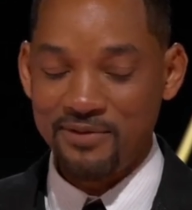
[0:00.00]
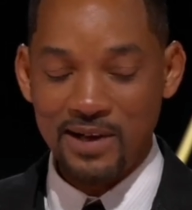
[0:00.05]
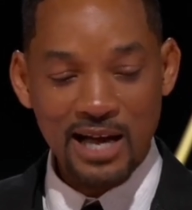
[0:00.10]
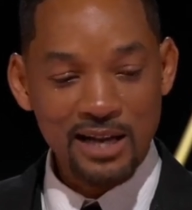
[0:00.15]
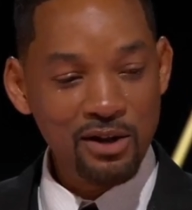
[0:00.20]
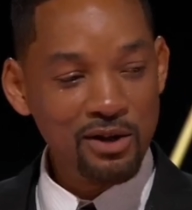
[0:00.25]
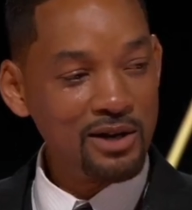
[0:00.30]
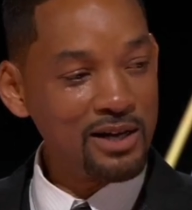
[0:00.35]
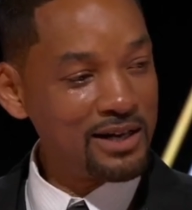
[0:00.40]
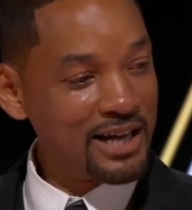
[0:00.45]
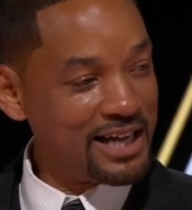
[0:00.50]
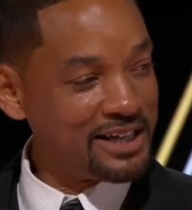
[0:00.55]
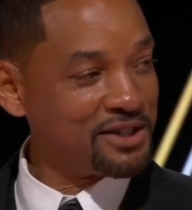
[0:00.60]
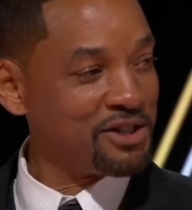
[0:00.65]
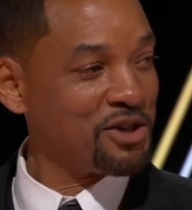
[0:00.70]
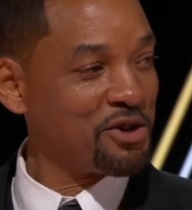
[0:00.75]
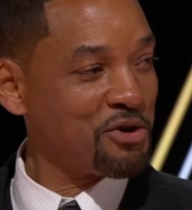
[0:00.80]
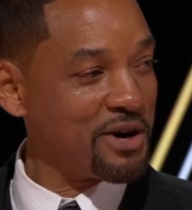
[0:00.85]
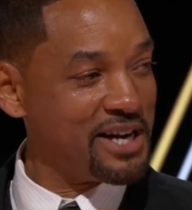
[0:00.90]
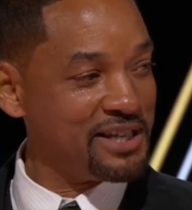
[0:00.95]
I look like the
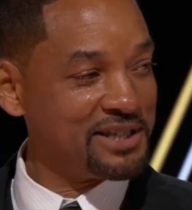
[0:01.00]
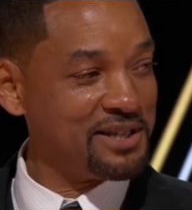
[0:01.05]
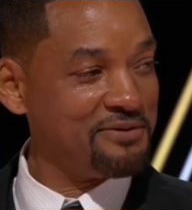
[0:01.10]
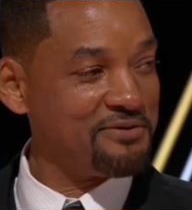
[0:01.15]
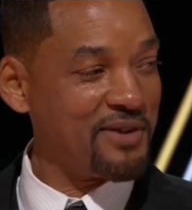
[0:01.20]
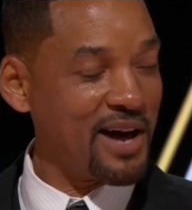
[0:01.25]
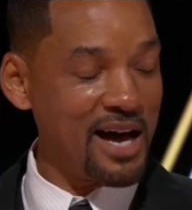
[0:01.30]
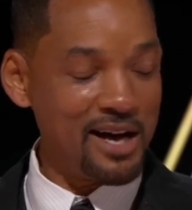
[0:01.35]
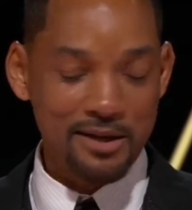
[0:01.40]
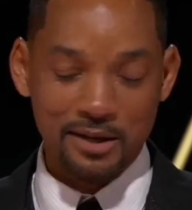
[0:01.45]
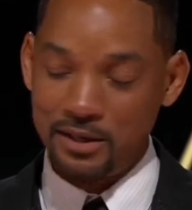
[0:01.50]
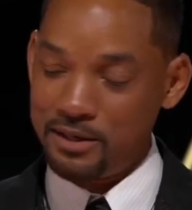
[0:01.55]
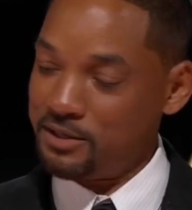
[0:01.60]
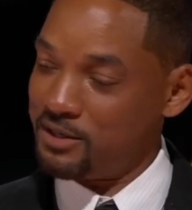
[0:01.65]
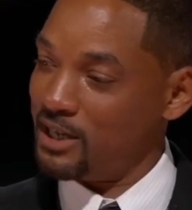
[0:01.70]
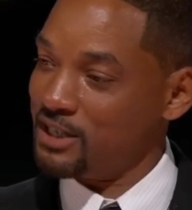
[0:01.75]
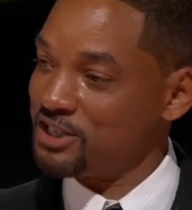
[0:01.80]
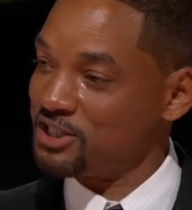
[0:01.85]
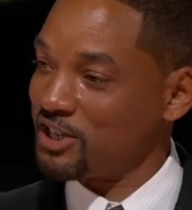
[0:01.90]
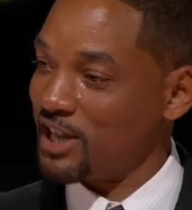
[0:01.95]
crazy father,
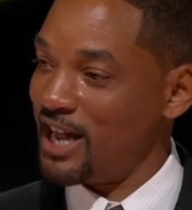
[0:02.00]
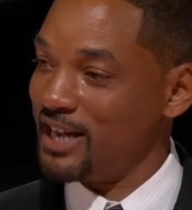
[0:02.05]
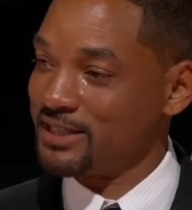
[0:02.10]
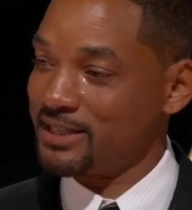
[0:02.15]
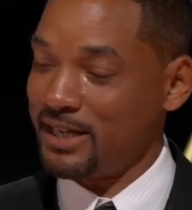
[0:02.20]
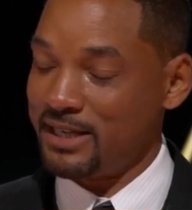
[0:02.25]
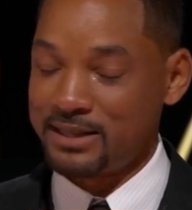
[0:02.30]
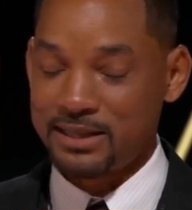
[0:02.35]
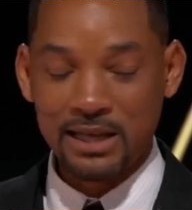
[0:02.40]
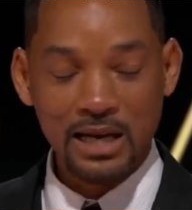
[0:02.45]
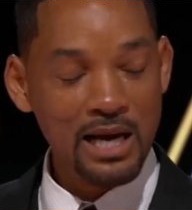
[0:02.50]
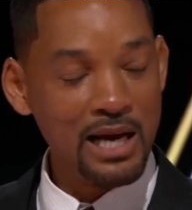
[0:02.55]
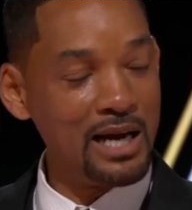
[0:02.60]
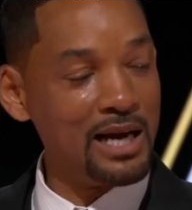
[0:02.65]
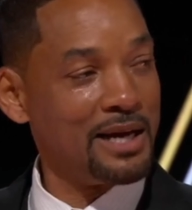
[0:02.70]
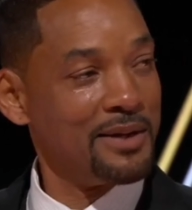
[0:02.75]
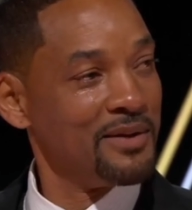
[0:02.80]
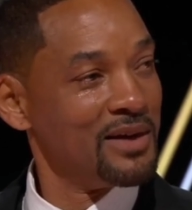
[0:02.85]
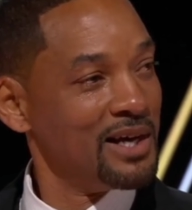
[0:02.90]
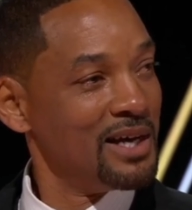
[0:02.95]
just like they said.